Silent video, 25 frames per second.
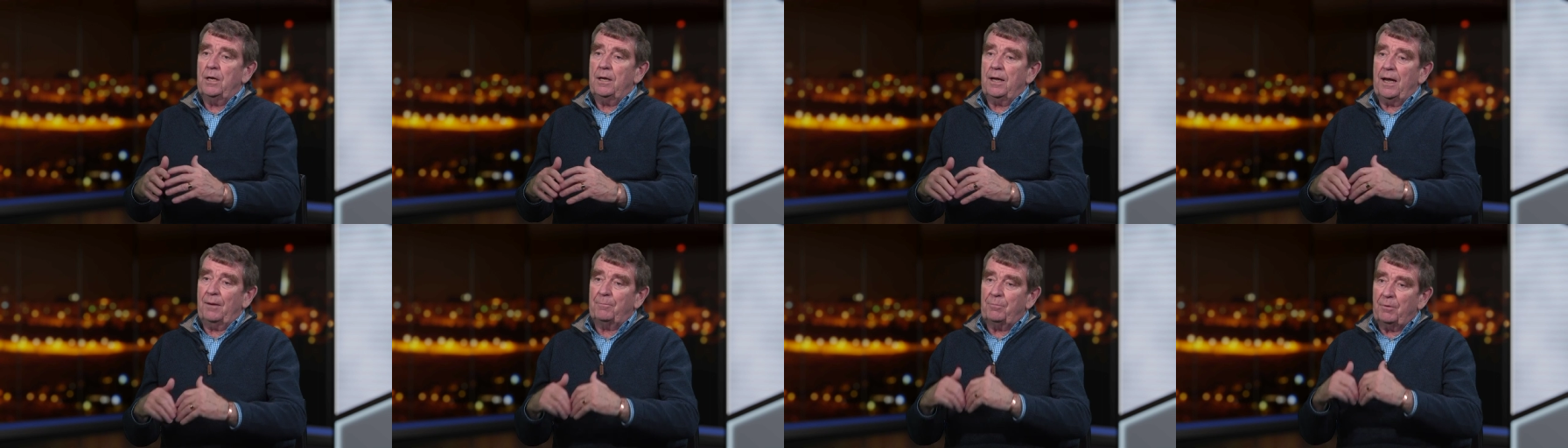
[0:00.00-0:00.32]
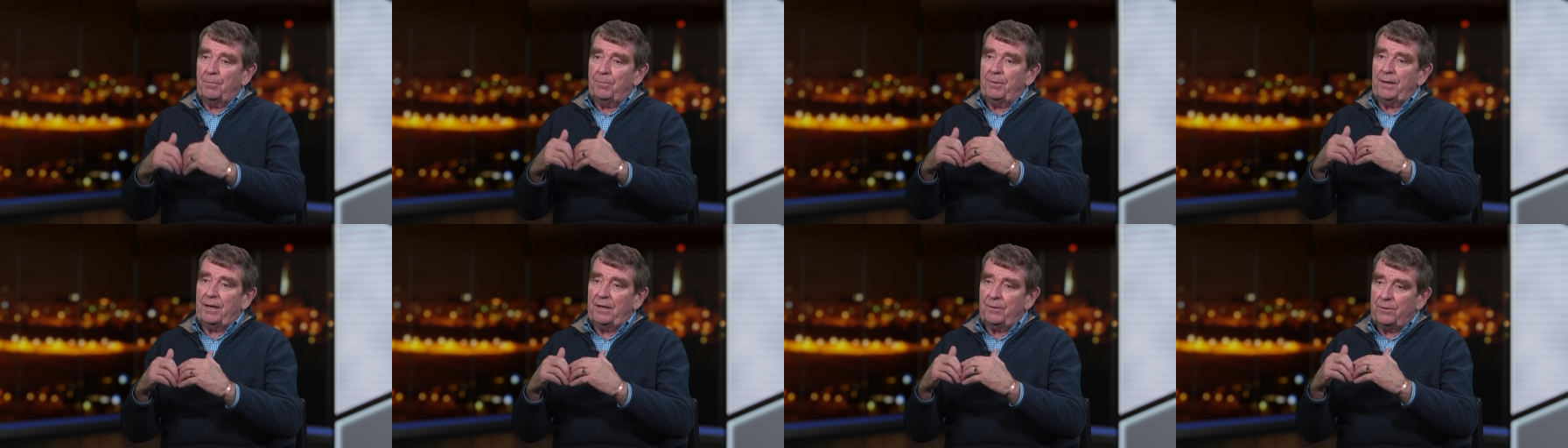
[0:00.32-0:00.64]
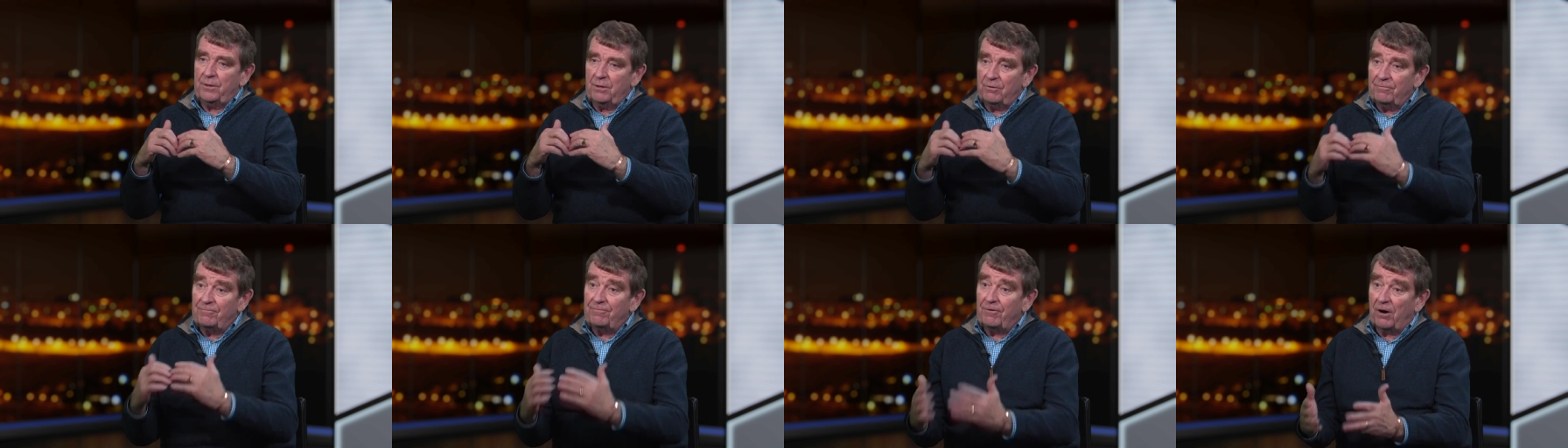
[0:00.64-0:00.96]
and prepare
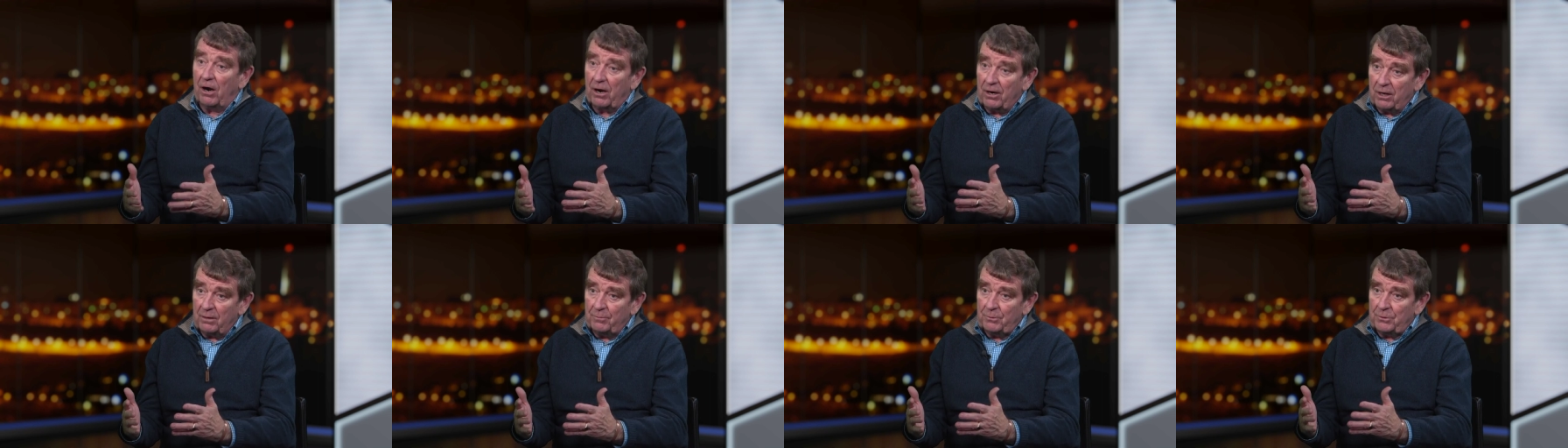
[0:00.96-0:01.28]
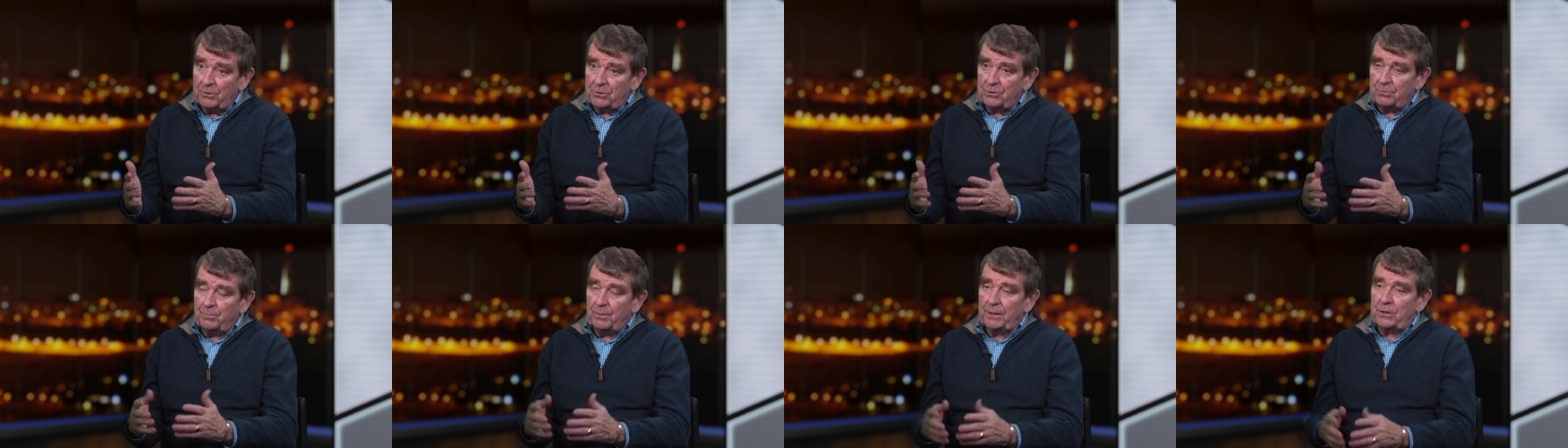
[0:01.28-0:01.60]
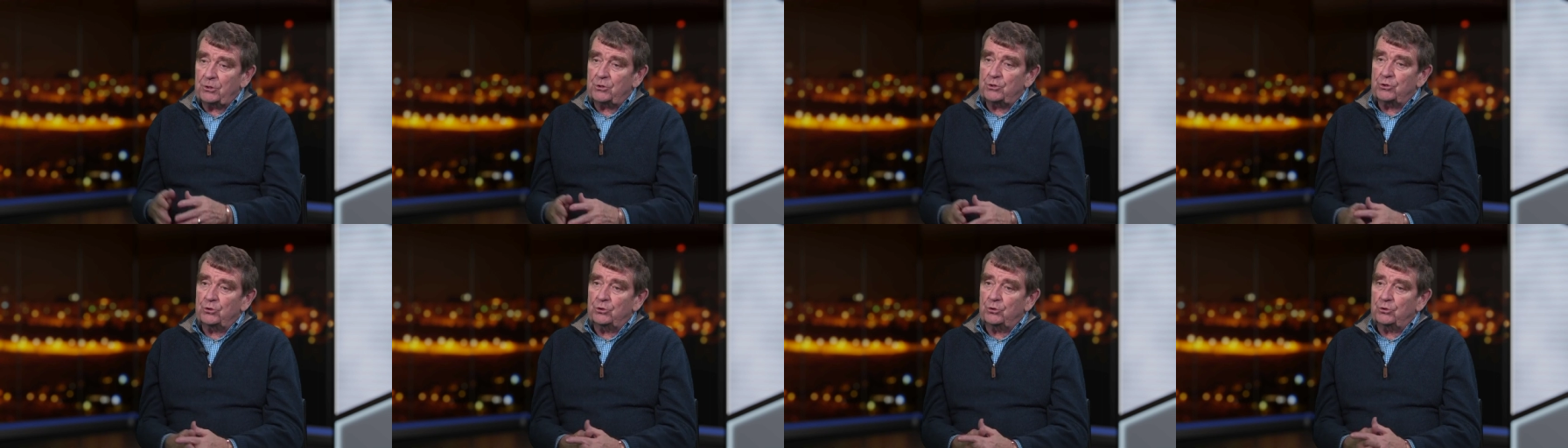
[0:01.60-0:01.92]
the environment to
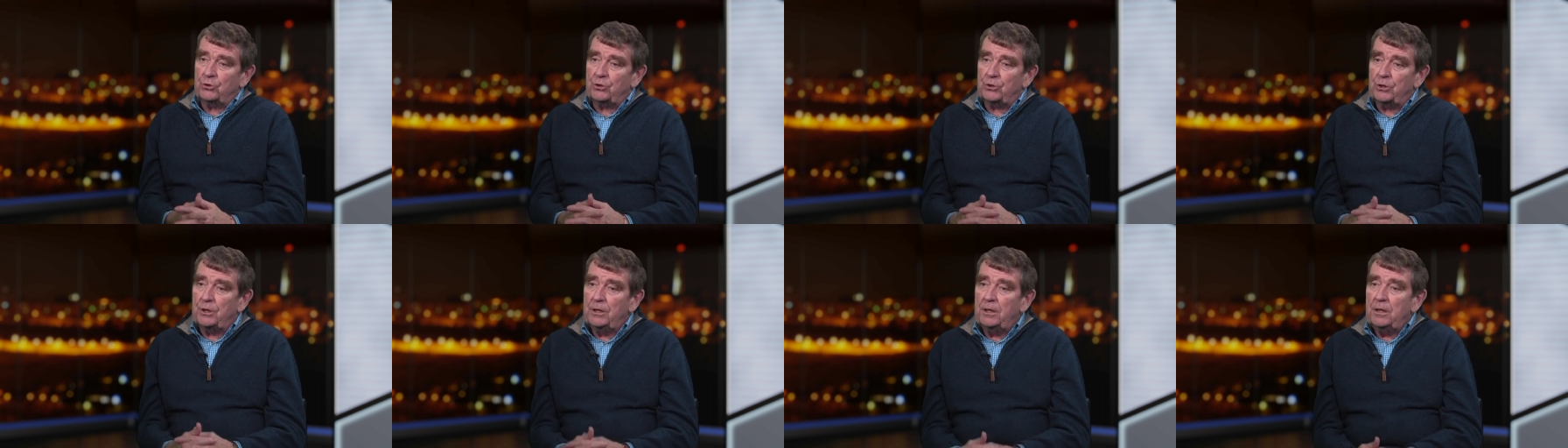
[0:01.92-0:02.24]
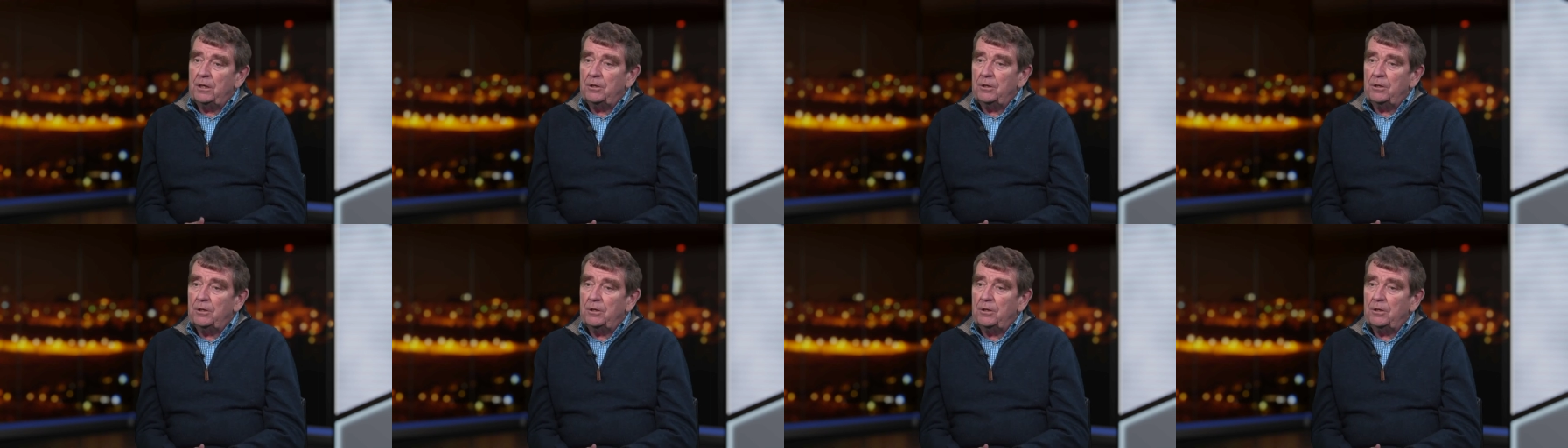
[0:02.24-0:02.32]
make sure that